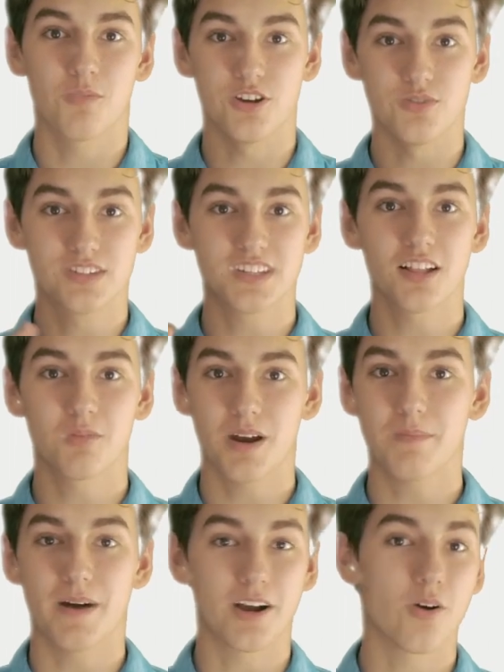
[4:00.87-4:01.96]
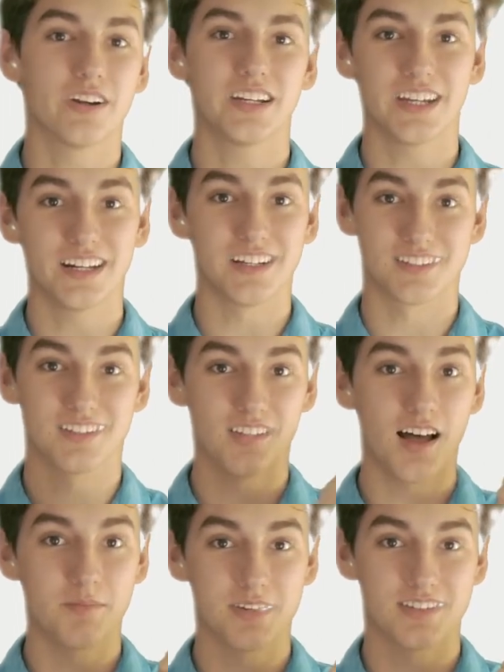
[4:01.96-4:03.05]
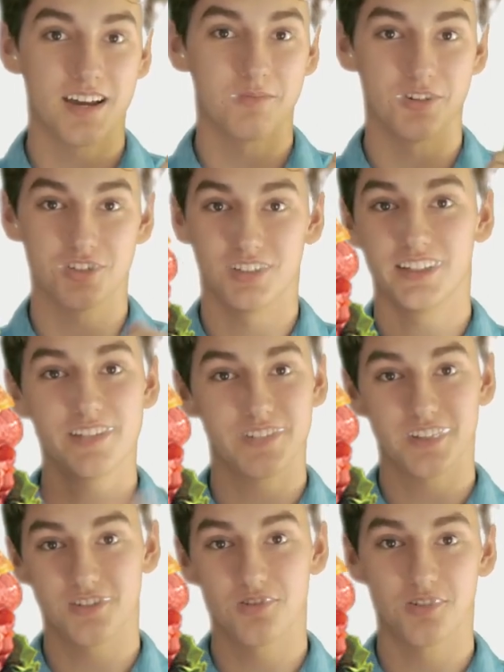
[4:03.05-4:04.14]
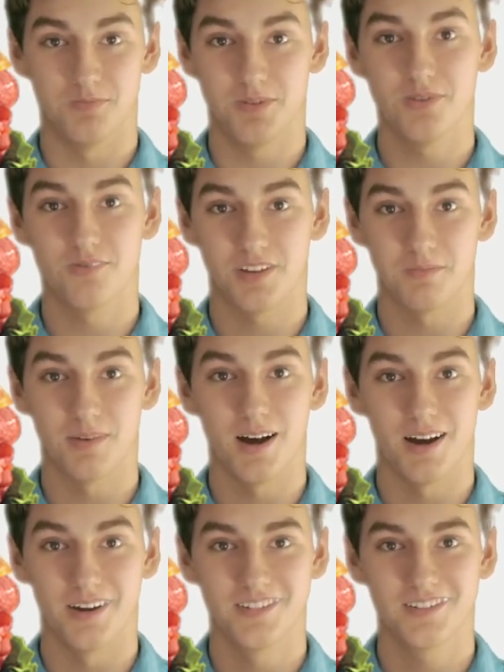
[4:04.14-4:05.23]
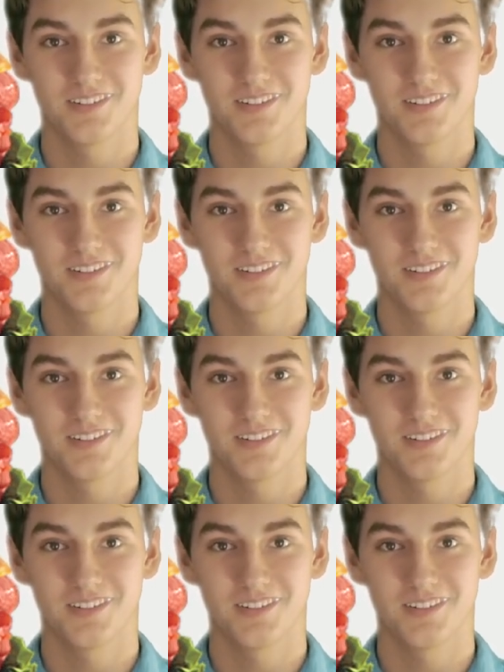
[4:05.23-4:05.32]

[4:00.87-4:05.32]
where you celebrate by going and getting a salami sandwich and leaving this whole computer thing behind.